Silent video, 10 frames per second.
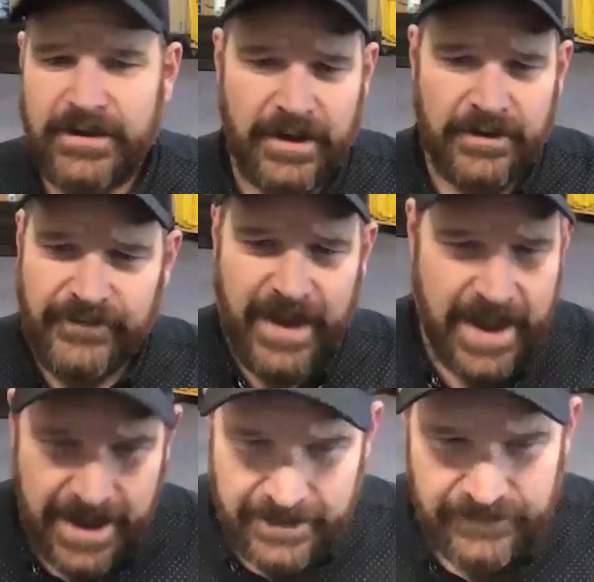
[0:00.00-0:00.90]

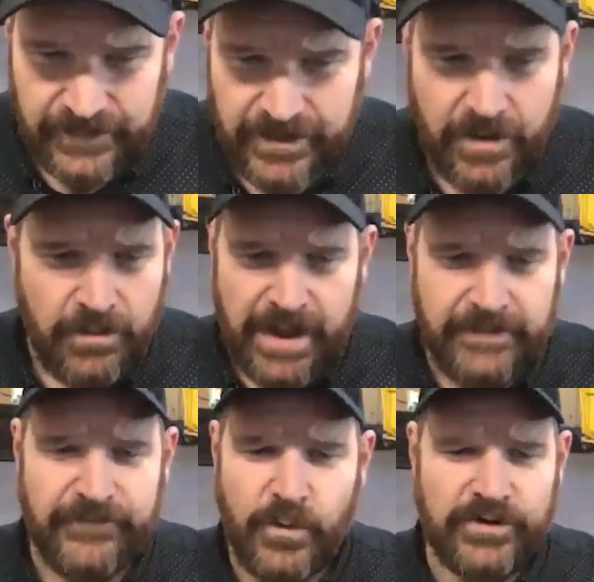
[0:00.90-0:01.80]
vans,
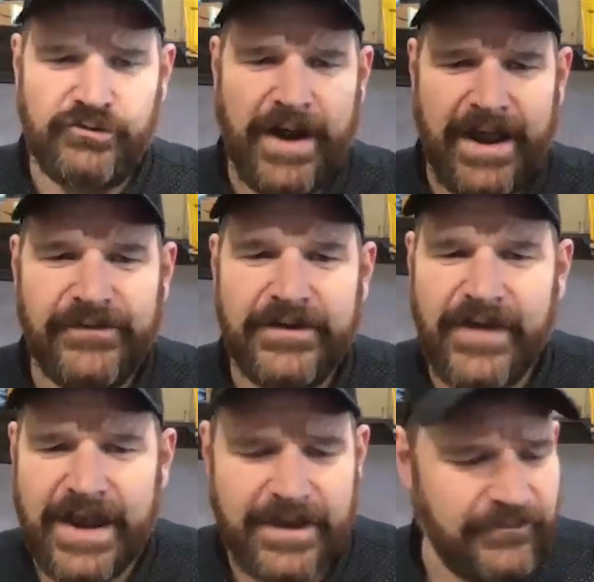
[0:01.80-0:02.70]
like Ford Transit
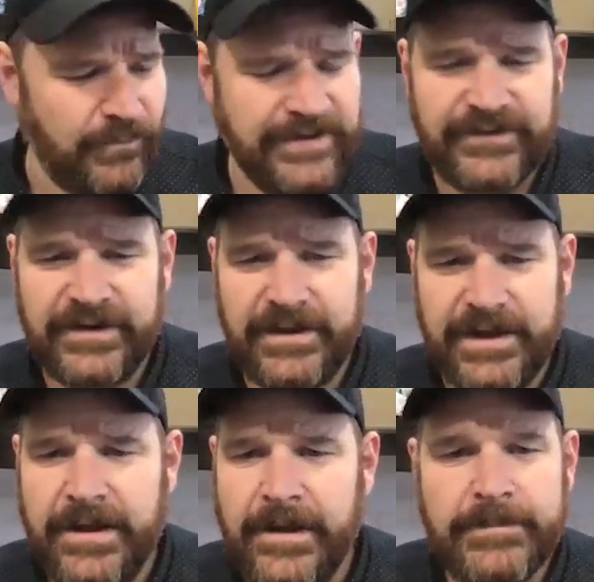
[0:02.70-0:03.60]
vans
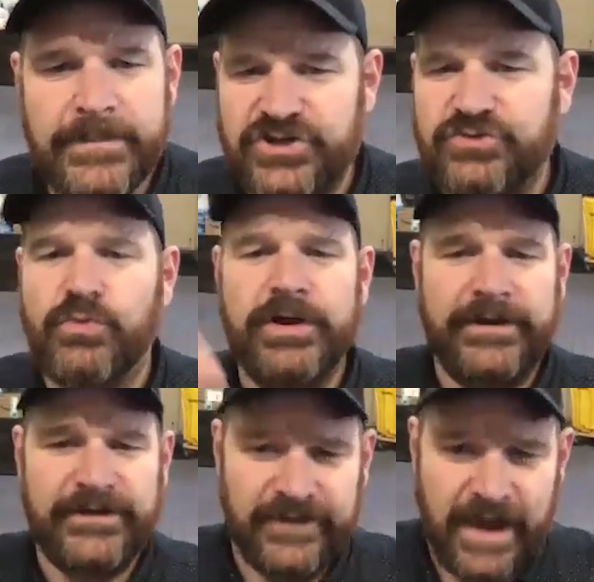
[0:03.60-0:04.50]
recently, just
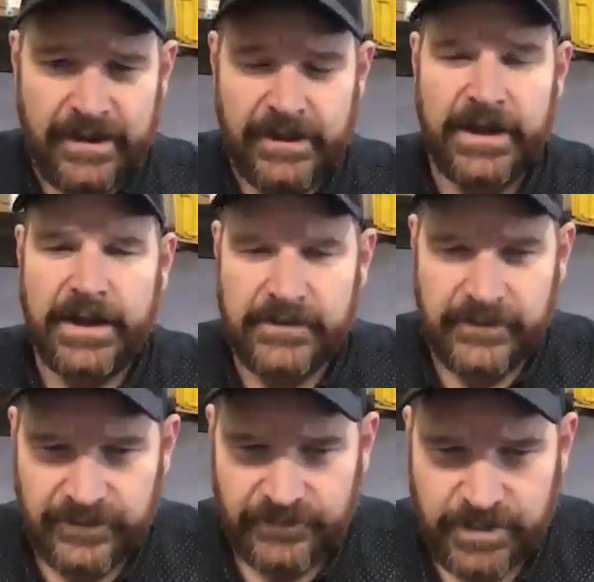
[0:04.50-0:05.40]
really scaling into
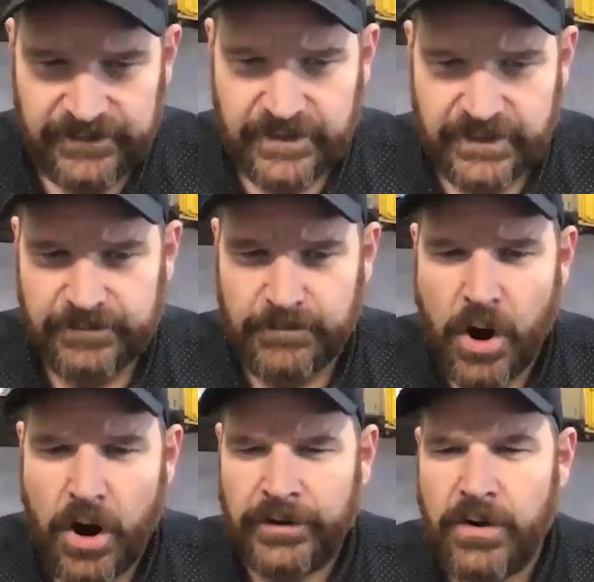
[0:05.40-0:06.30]
this business
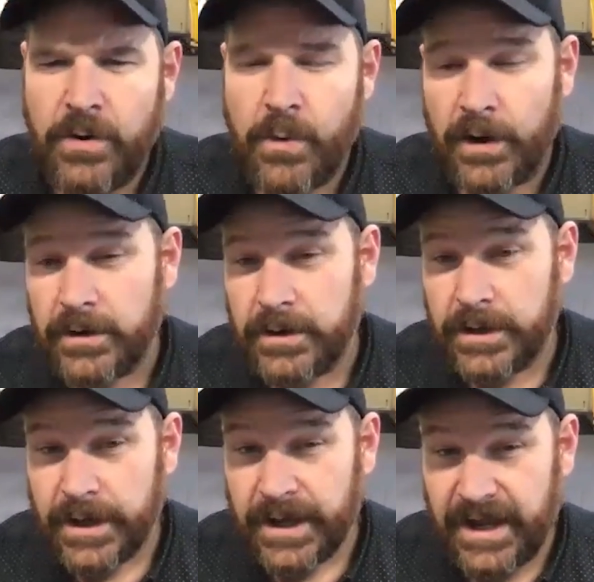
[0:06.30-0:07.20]
hardcore.
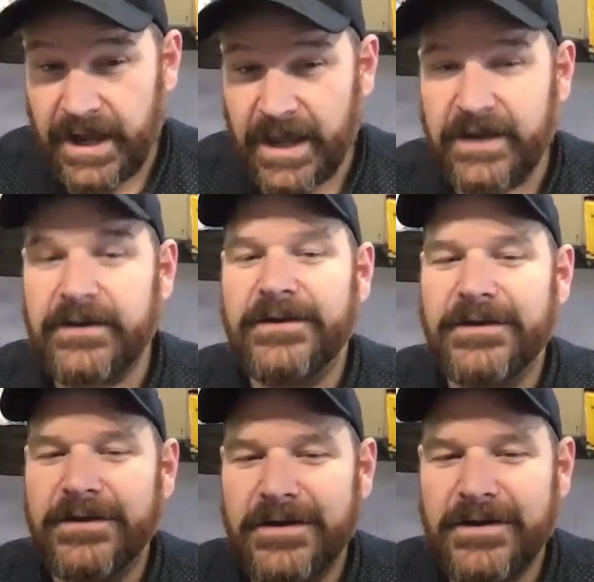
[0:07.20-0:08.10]
And
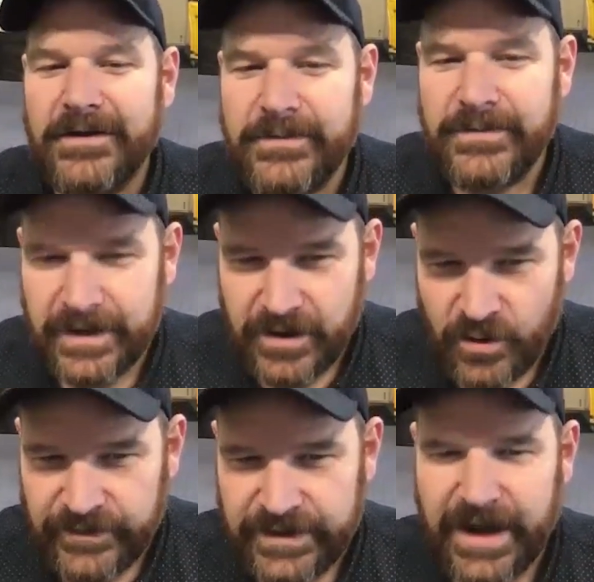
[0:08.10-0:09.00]
then
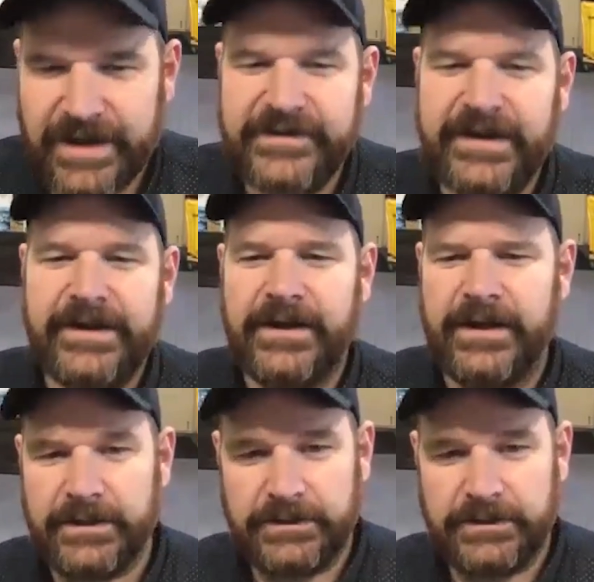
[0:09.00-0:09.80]
COVID-19 hit.